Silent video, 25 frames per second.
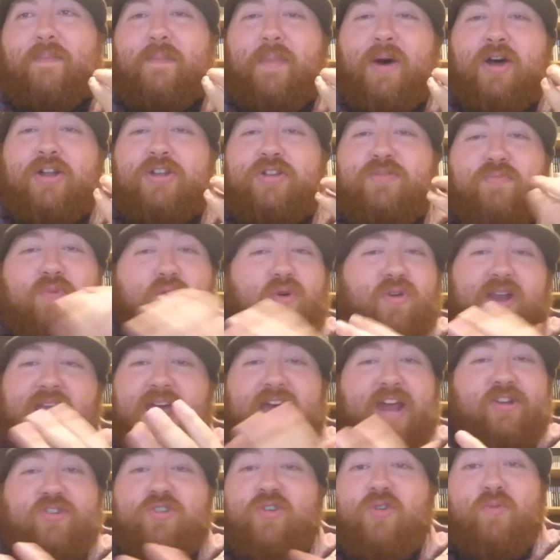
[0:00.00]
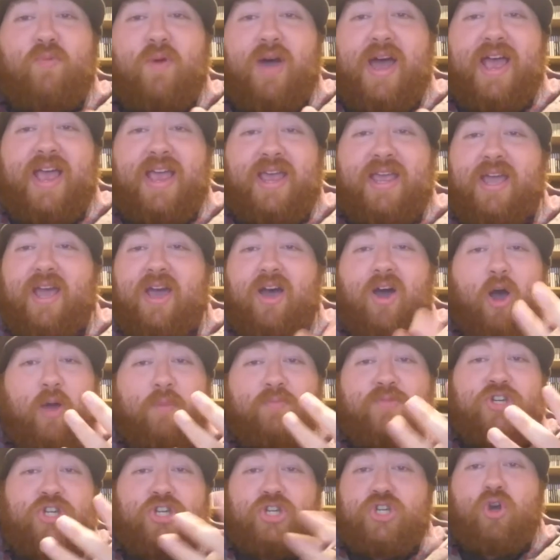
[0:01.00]
a much more natural way,
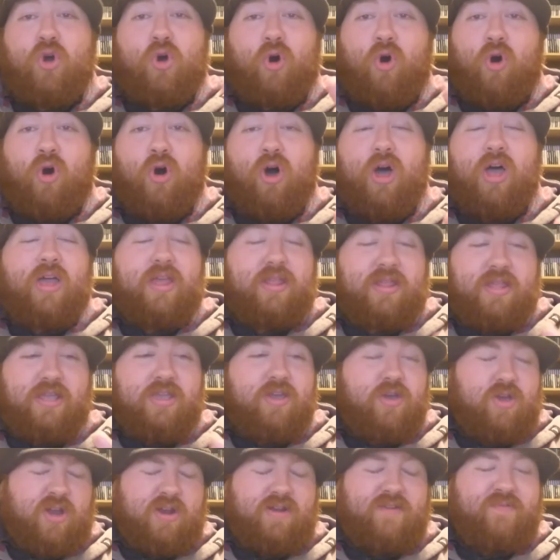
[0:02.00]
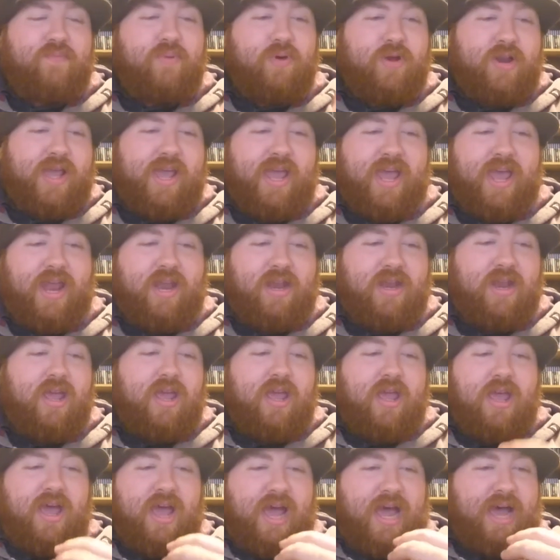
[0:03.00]
I'm sure, that you could have put it in.
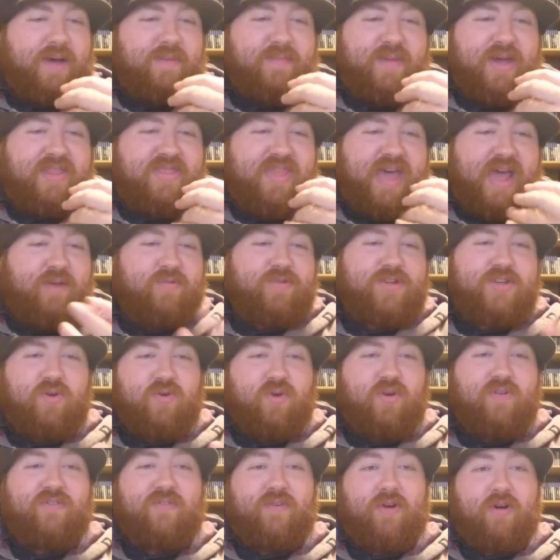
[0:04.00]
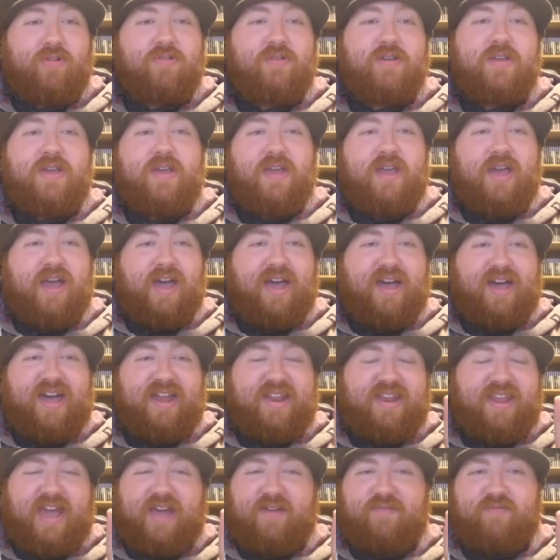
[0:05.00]
And that was awful.
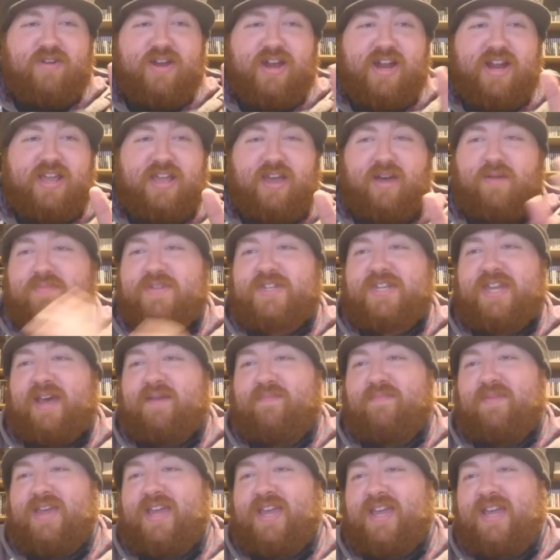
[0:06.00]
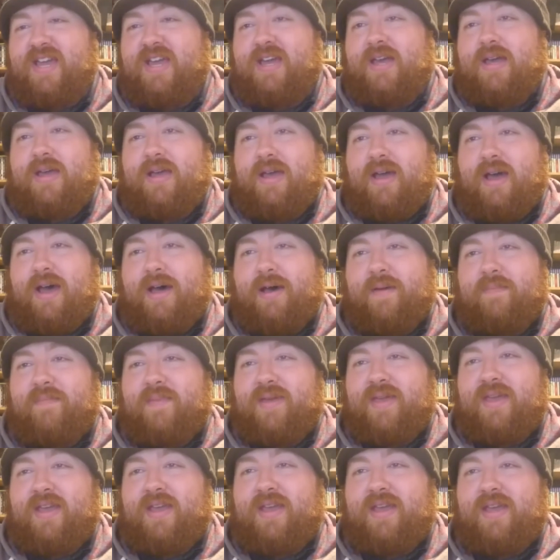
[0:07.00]
And that really upset me.
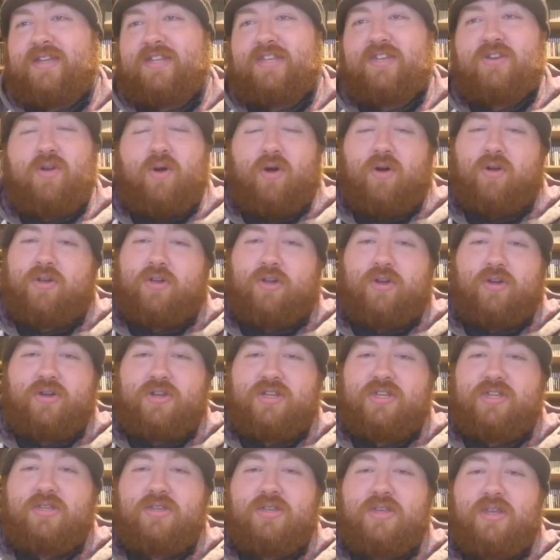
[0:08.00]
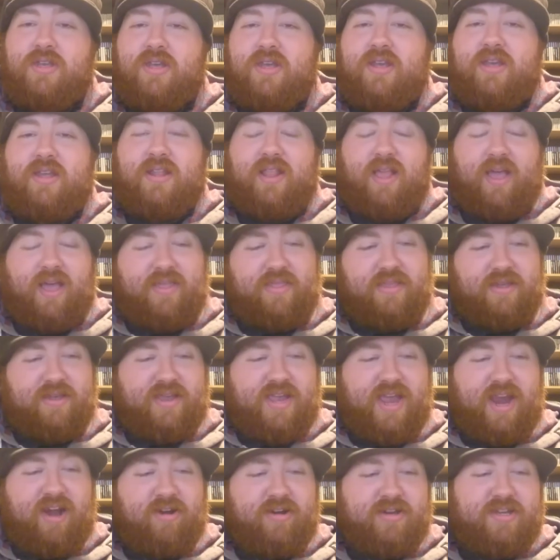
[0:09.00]
It's not good. Like, the
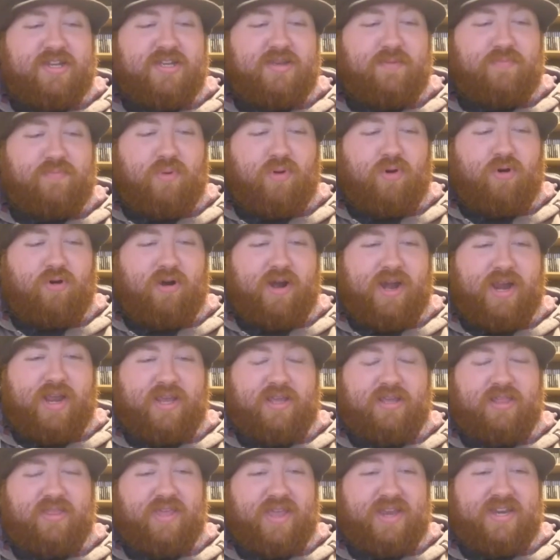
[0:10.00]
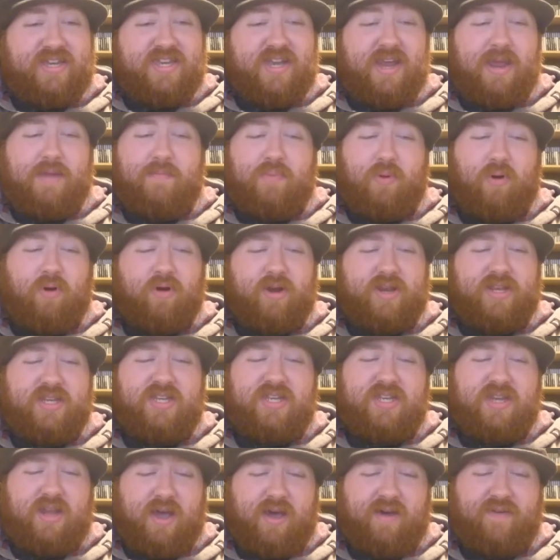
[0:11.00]
characters are boring. They say boring
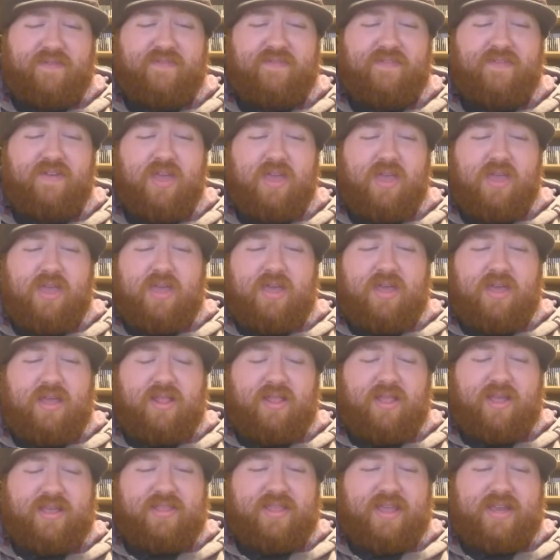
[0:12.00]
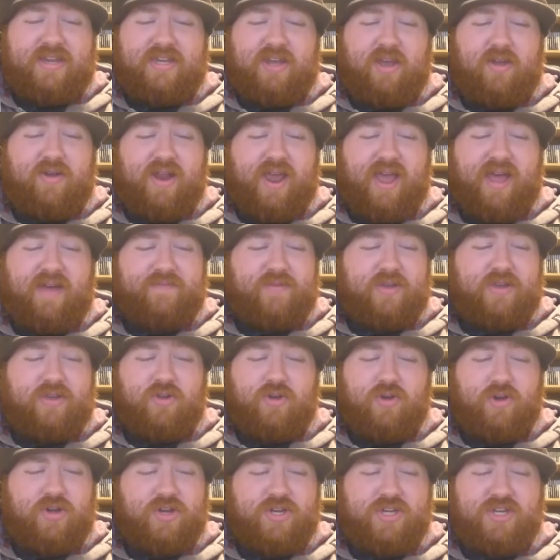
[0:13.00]
stuff. Like, they don't have a
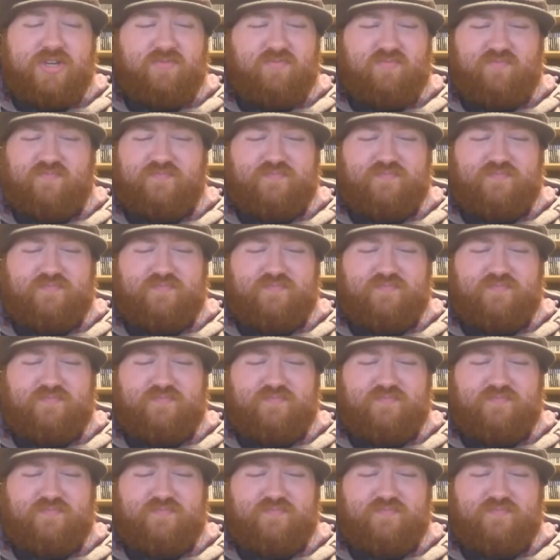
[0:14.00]
good...